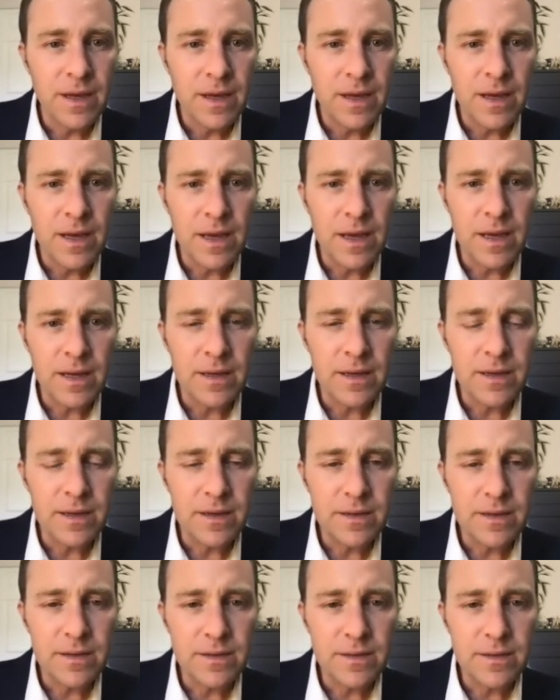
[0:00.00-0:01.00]
And
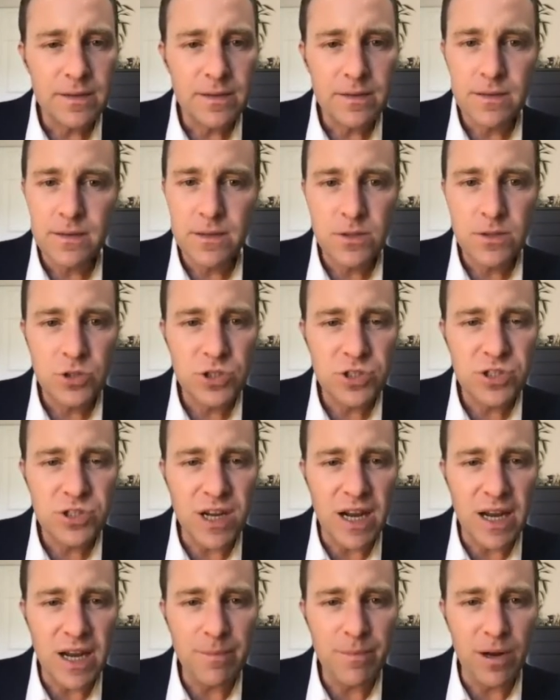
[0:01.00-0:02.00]
just
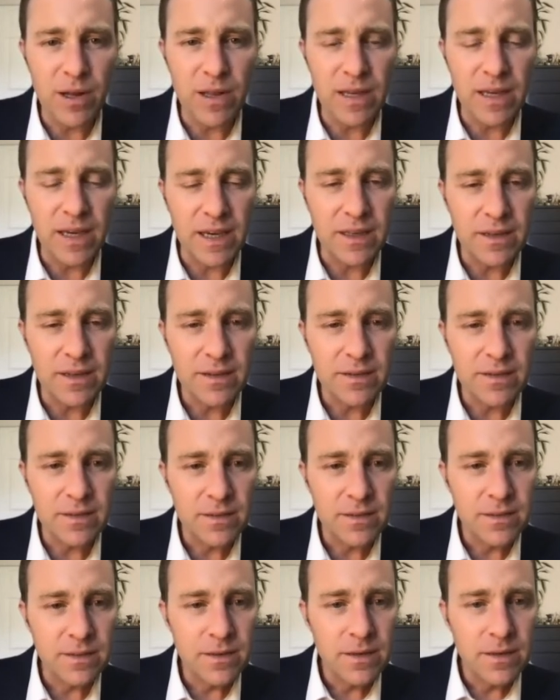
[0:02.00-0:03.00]
eyeballing it,
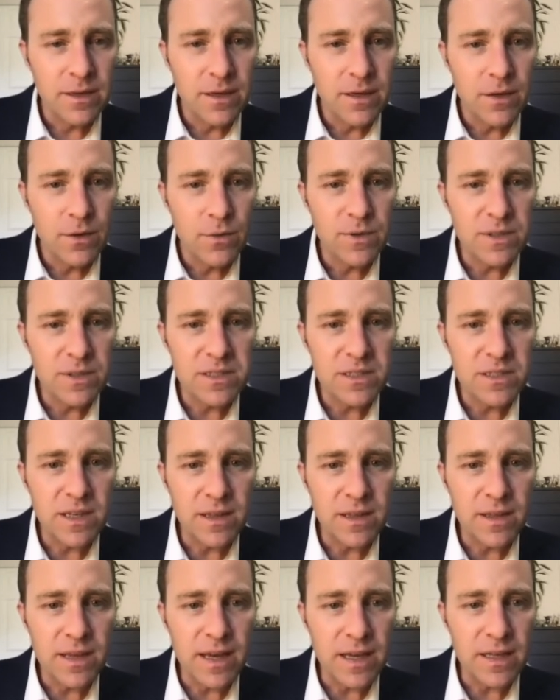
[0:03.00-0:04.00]
we see
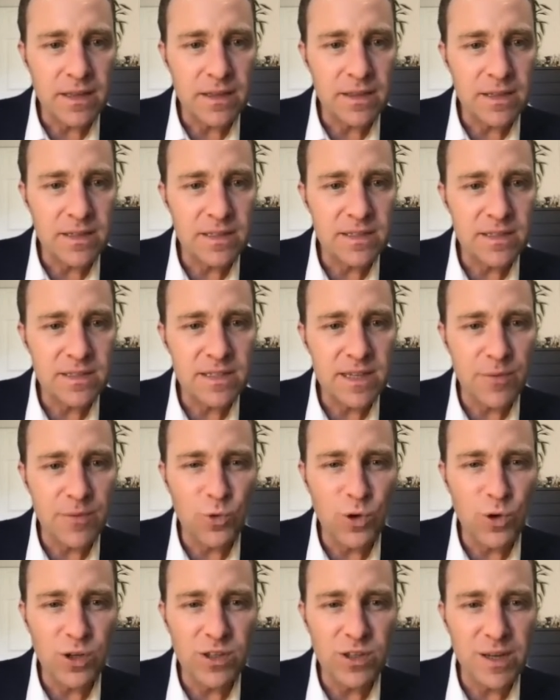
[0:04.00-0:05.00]
that this is some
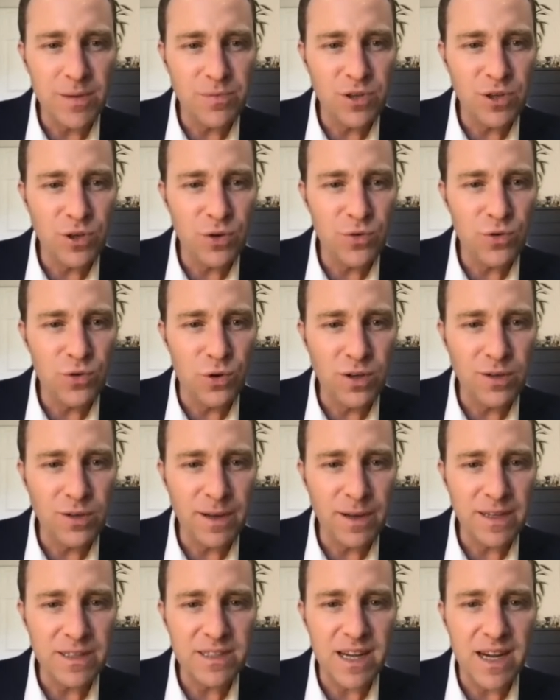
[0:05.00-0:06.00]
weird W
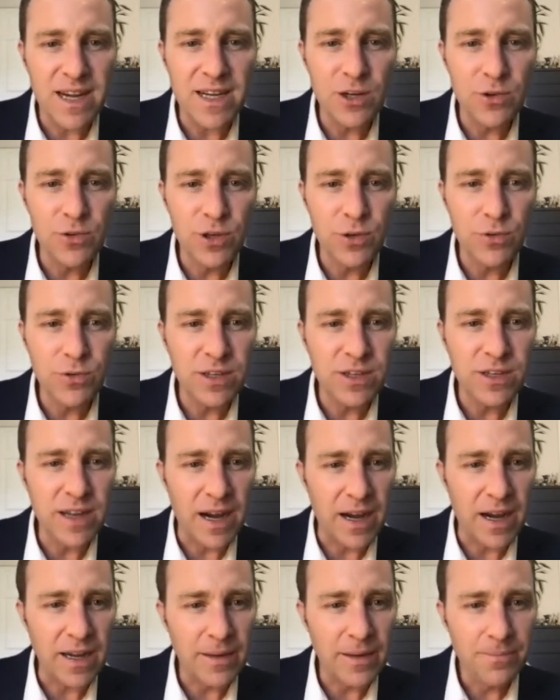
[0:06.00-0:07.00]
Coinbase IOU to
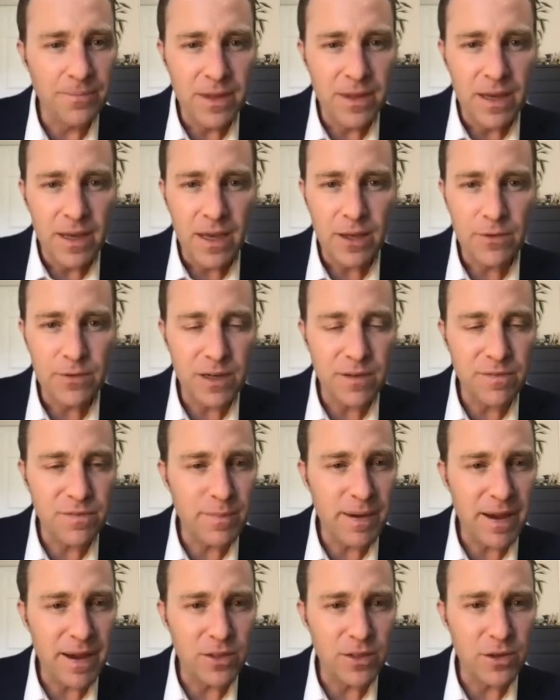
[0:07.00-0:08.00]
die. And right off the
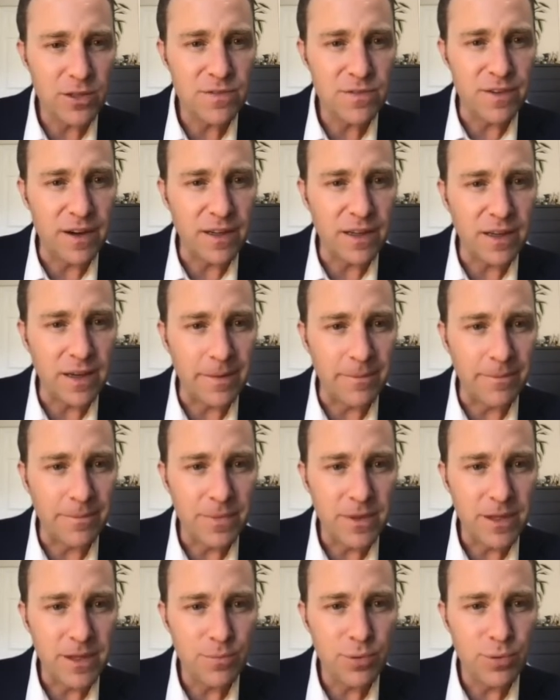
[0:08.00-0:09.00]
bat, it looks funky.
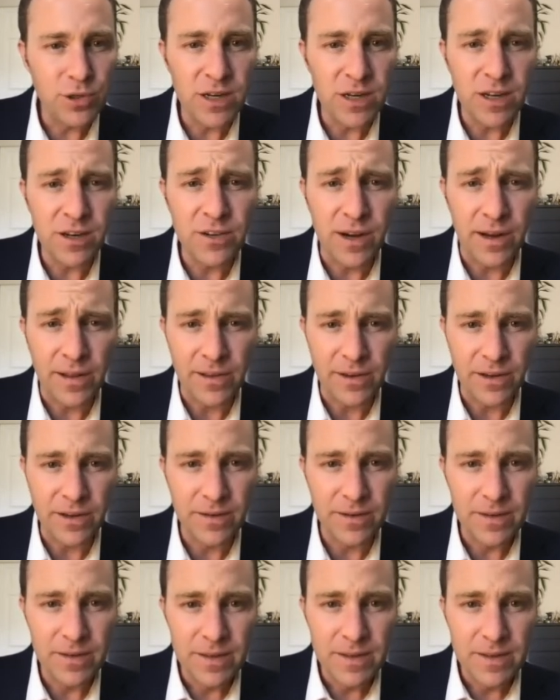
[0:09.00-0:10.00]
Put in
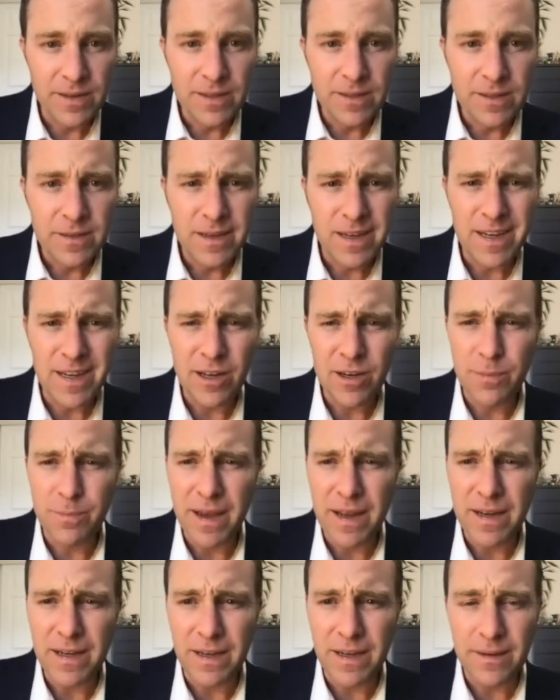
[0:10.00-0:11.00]
$1, get out a
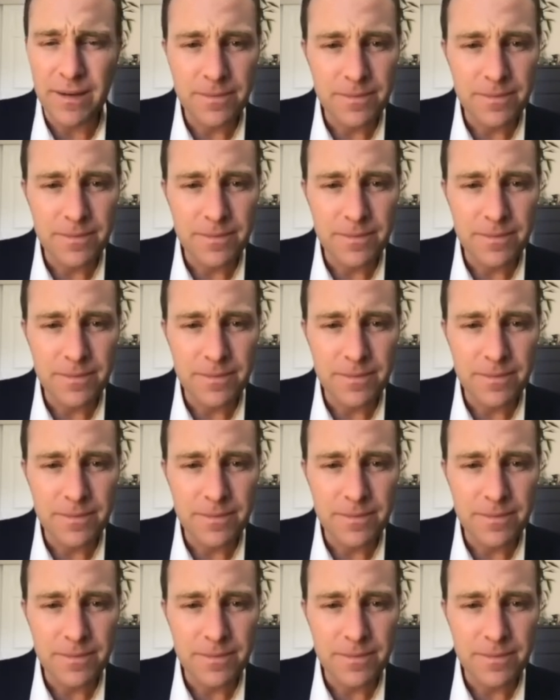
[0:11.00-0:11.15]
penny.